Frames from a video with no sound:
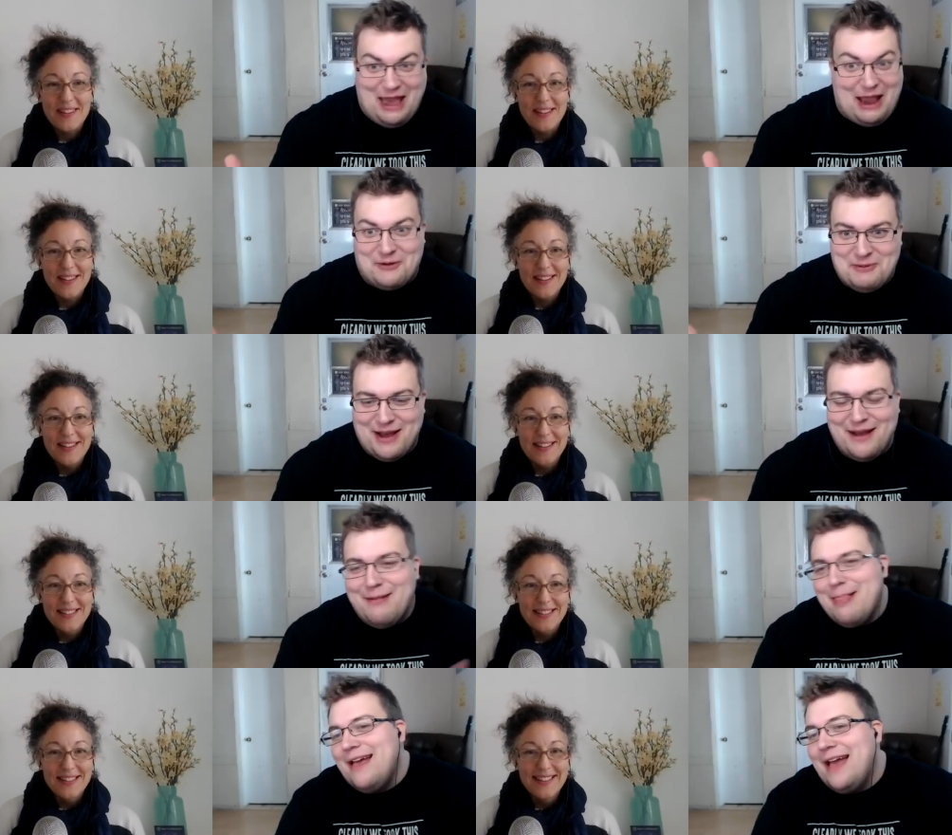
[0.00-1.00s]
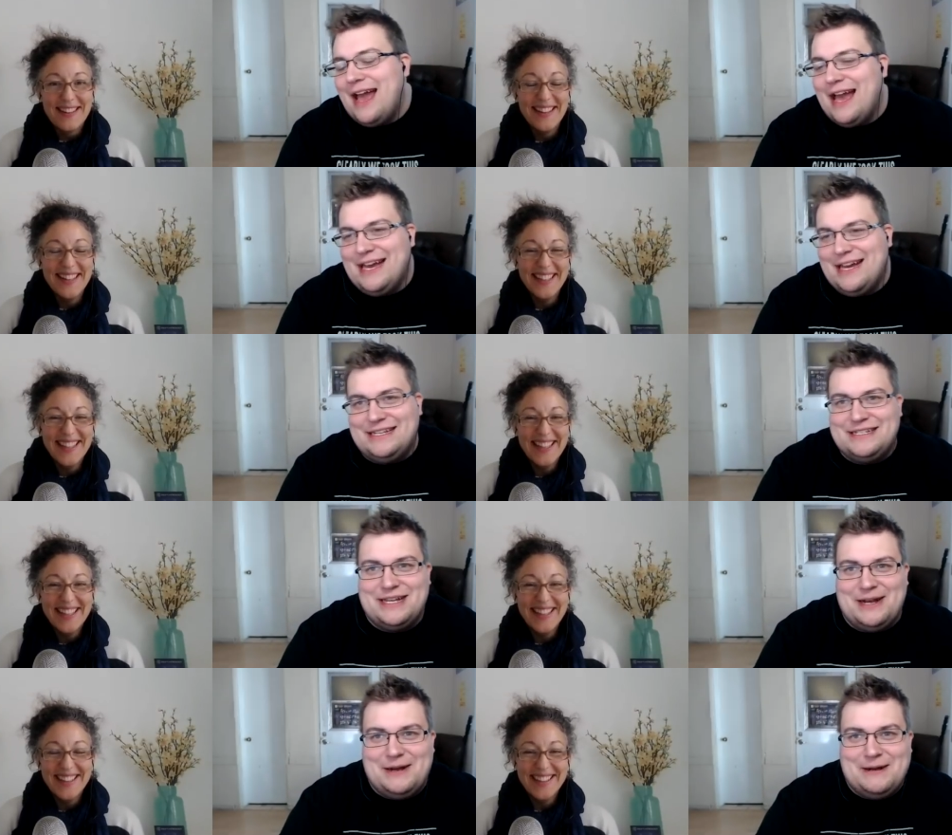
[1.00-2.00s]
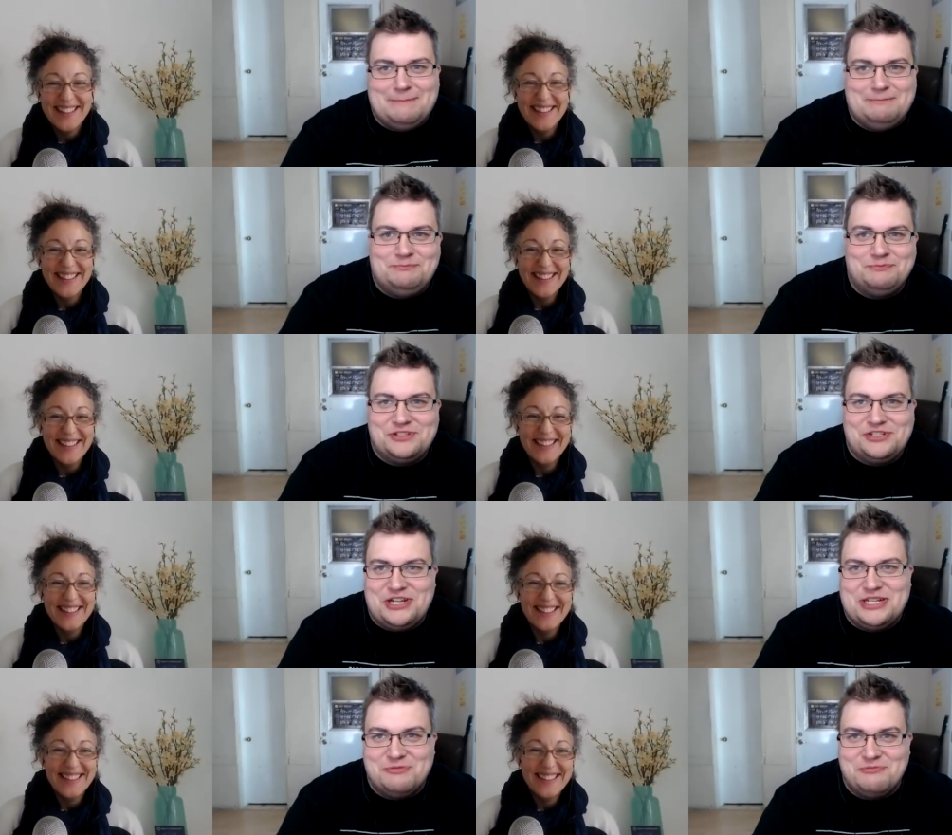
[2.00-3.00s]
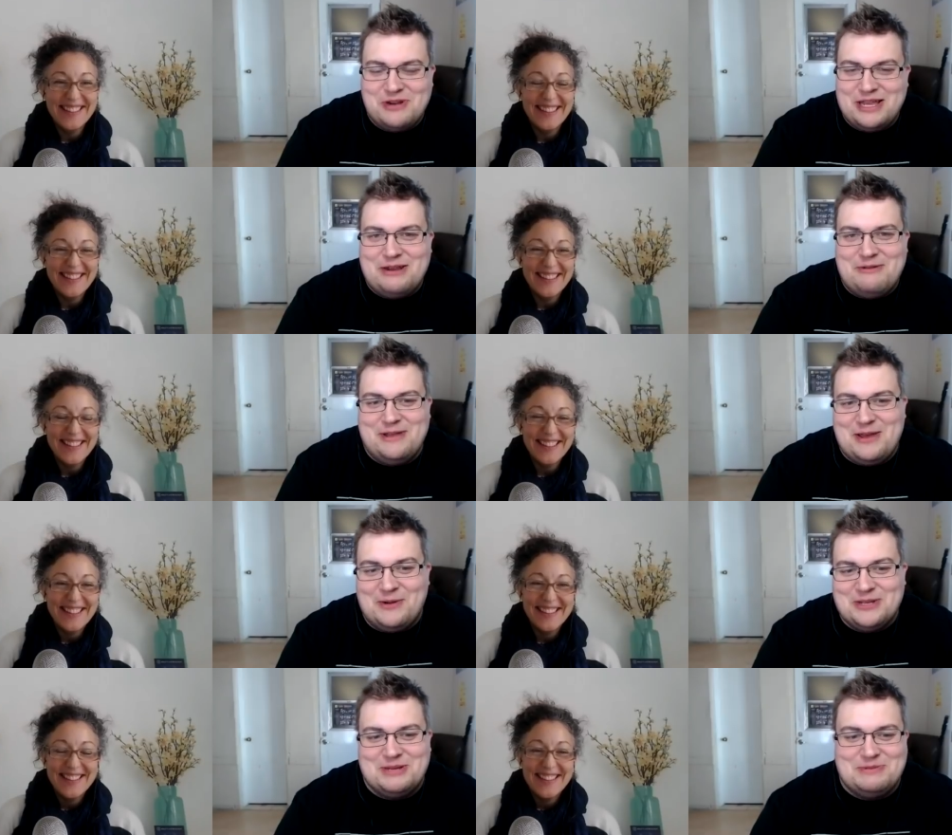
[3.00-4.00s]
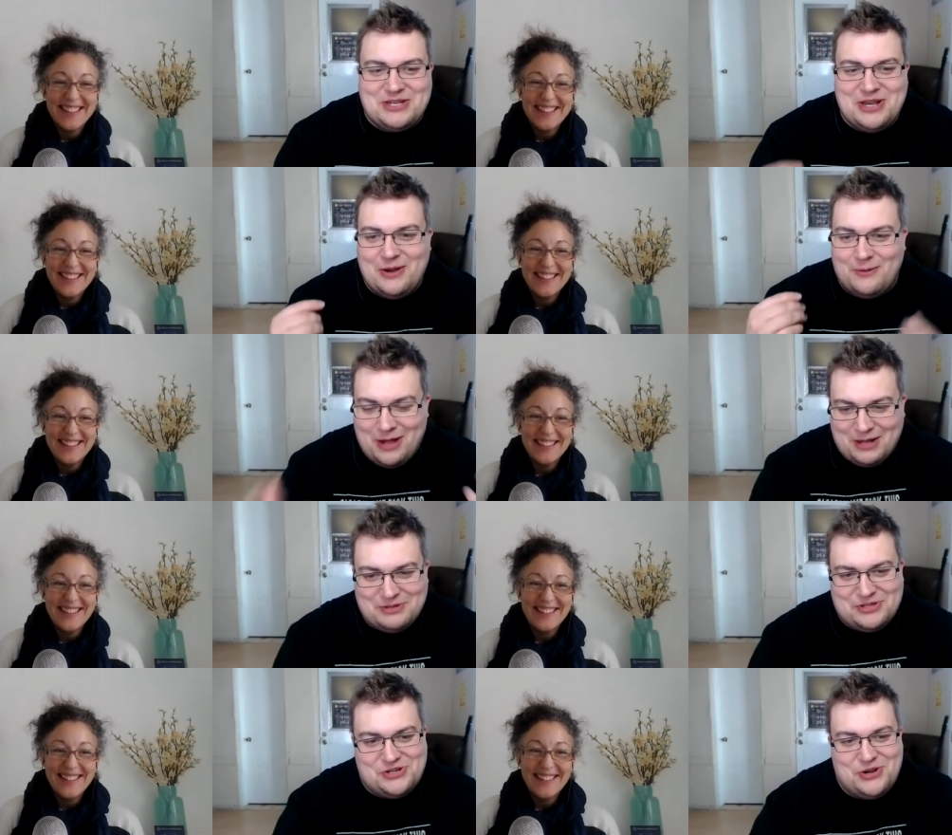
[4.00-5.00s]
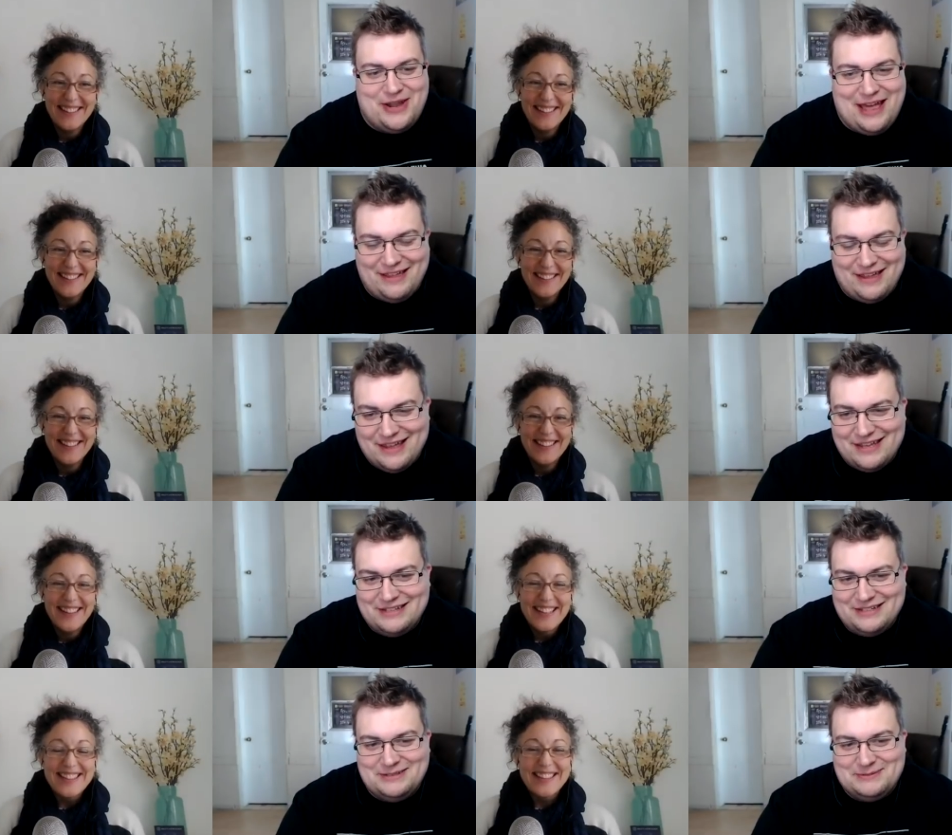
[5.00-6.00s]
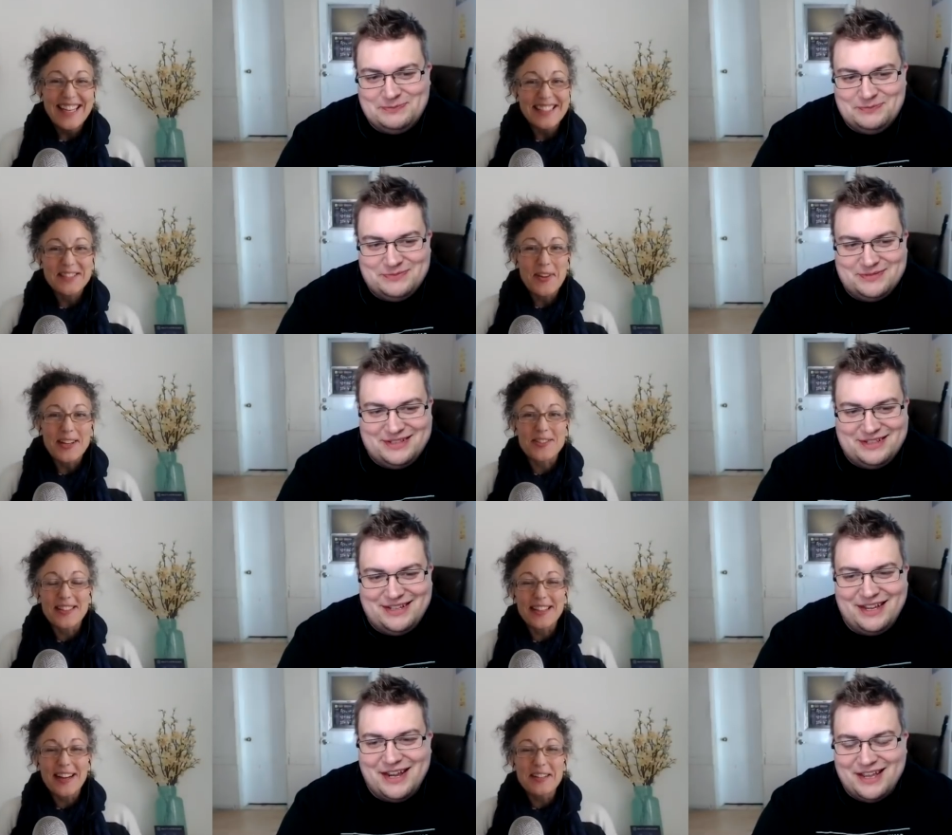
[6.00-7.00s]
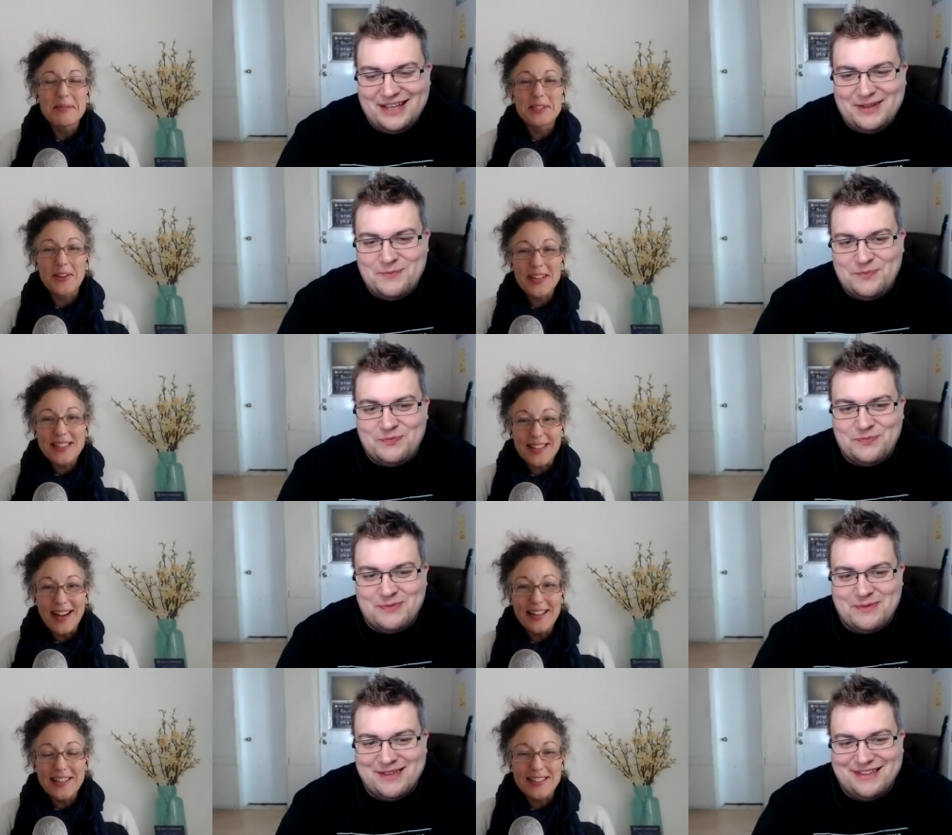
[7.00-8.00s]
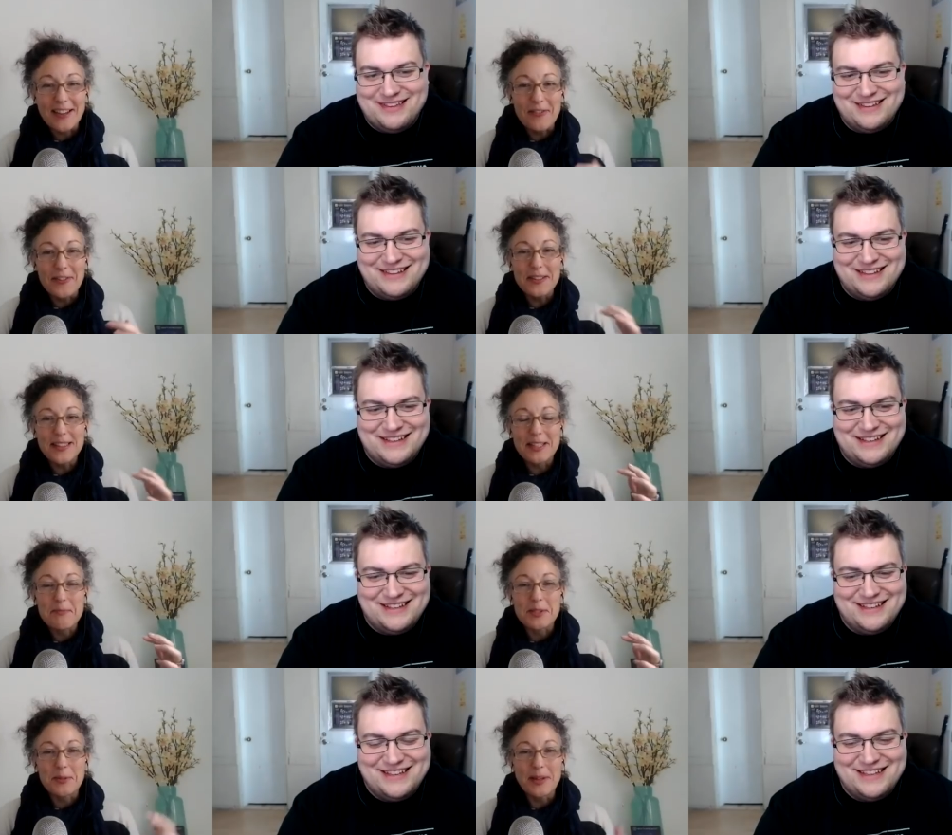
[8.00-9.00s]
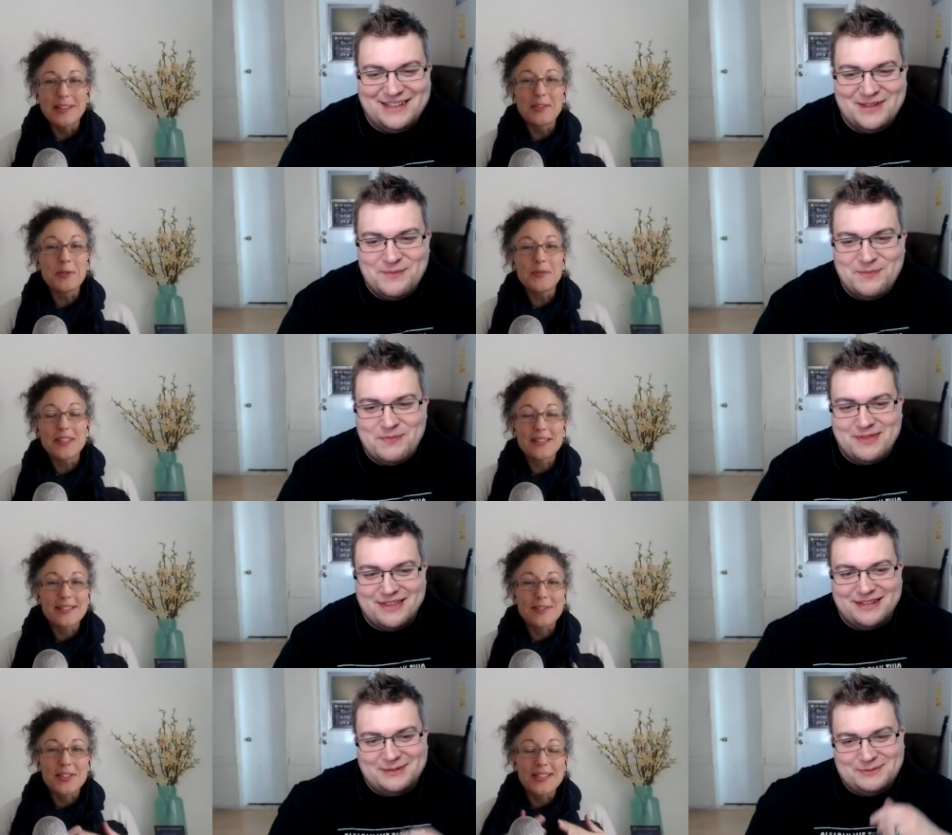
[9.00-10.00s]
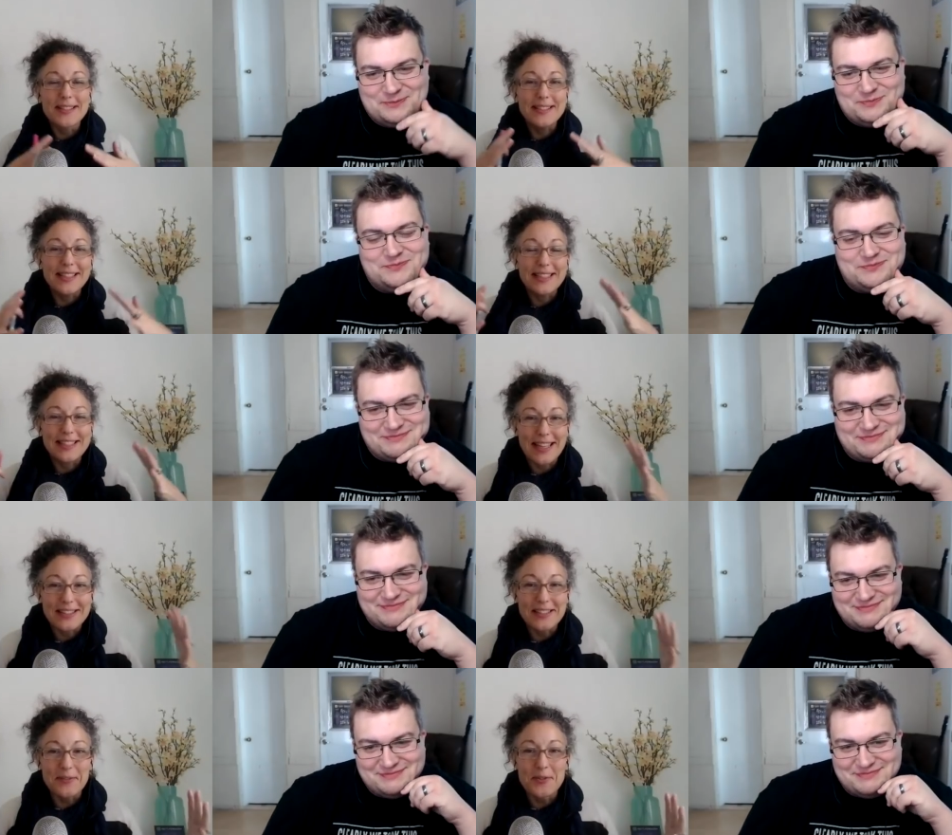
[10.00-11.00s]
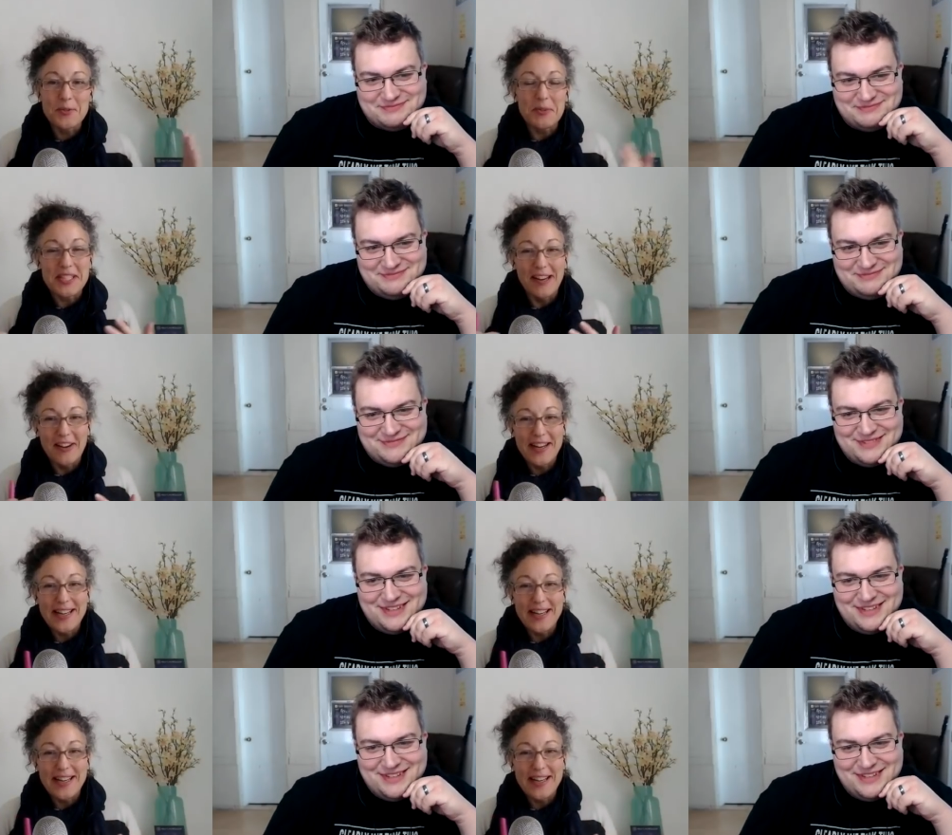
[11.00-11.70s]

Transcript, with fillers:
Speaker 1: everywhere. And um, she is really, really awesome. So, welcome to the show, Kelly.
Speaker 2: Thanks, Patrick. I'm so excited because I feel like between the two of us, there's just this excessive Jupiterian